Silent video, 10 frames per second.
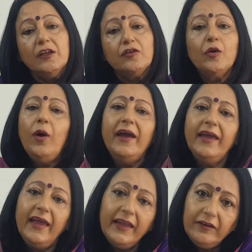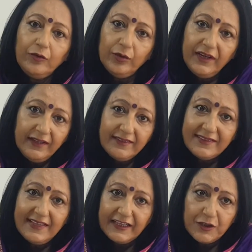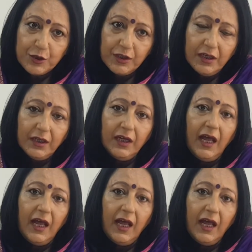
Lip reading: So I end today's lecture,